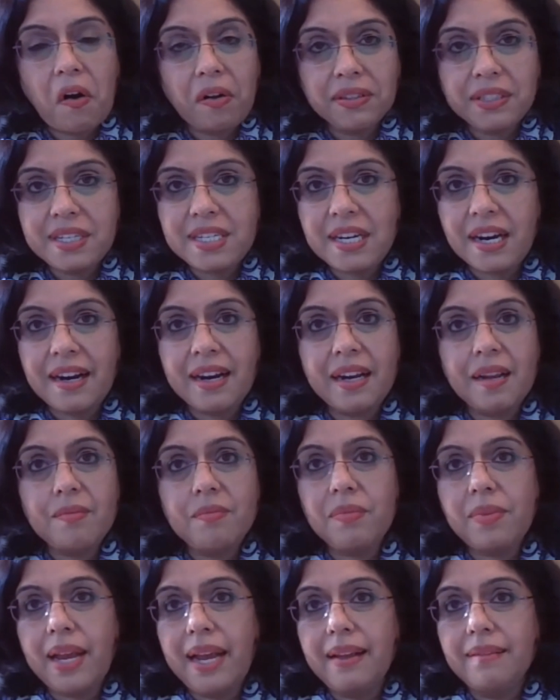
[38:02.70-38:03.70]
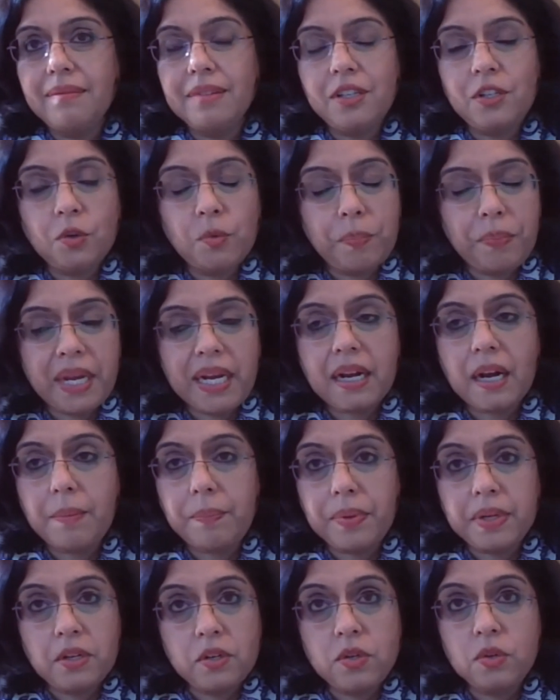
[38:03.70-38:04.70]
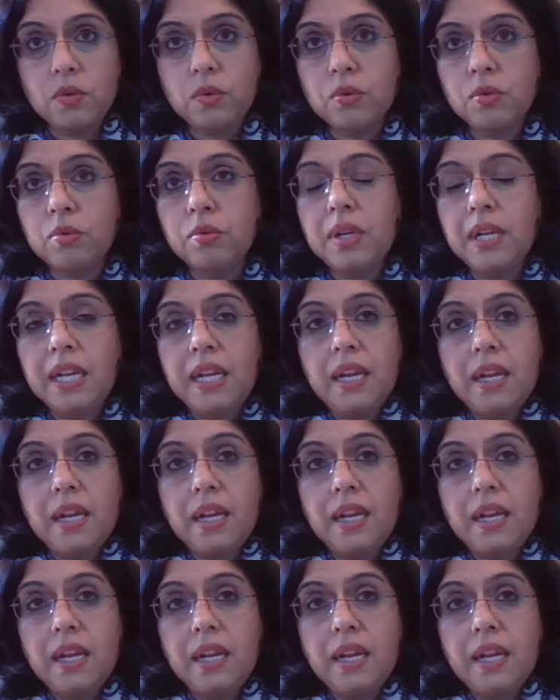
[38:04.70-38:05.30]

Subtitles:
the time, and you pick up and do